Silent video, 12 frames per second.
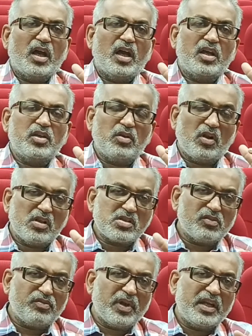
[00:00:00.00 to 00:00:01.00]
you will
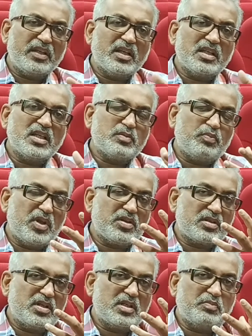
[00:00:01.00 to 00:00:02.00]
also find that these
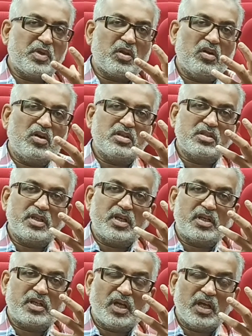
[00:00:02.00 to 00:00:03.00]
patients because their
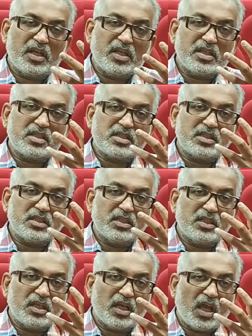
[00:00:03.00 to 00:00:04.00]
tongue is
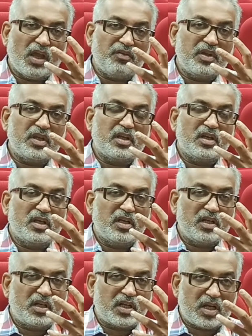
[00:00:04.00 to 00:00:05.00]
having
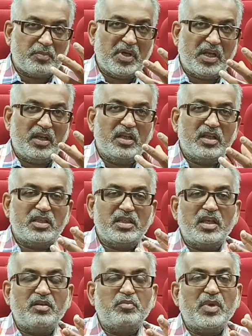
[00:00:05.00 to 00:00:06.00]
trouble
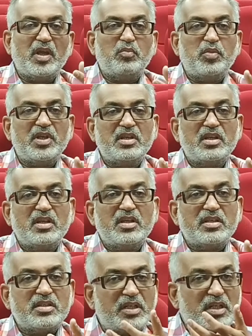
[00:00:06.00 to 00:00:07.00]
they may be
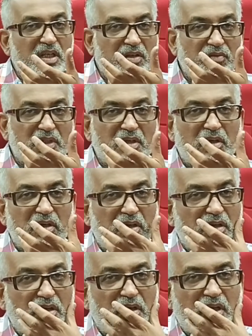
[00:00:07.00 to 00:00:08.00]
sitting with a
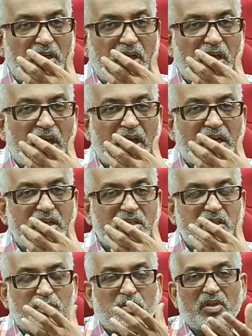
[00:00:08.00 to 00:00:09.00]

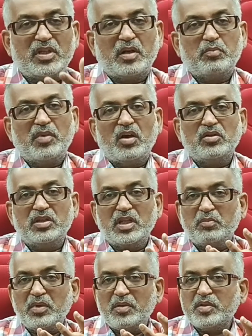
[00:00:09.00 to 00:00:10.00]
handkerchief on their mouth they
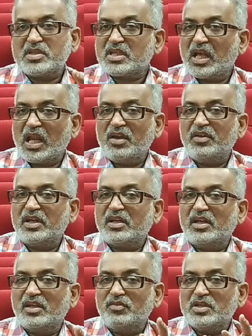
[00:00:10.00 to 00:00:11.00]
may be
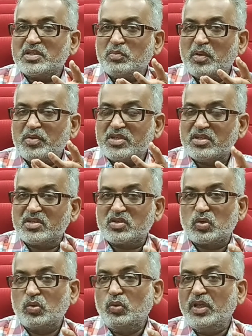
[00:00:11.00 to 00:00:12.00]
salivating which may be just
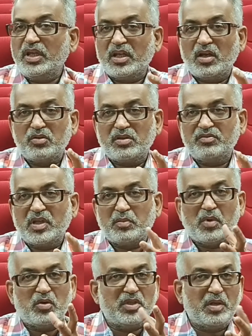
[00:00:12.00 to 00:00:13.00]
drooling out of their
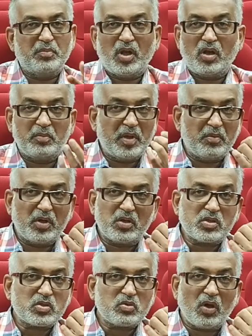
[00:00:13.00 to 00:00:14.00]
mouth they may not be able to
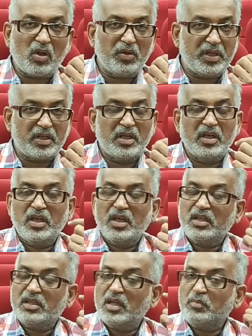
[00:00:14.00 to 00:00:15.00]
swallow it
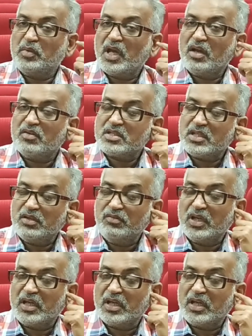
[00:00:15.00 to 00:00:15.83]
they may have a severe